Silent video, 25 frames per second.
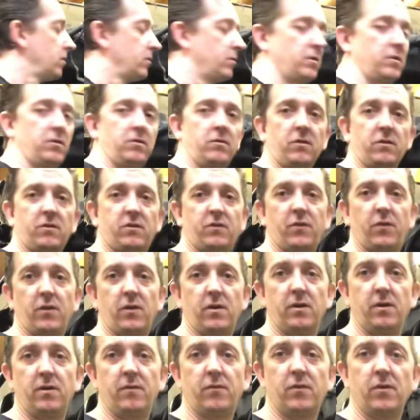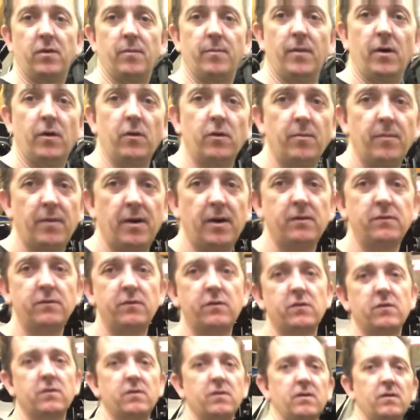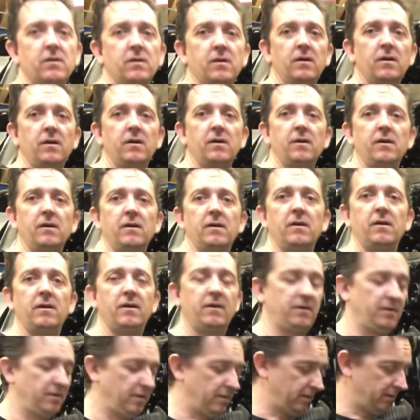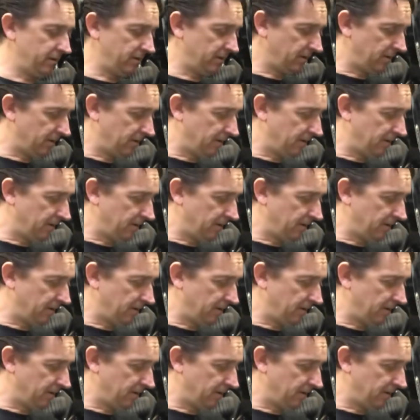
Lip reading: nuts for the motor mounts, and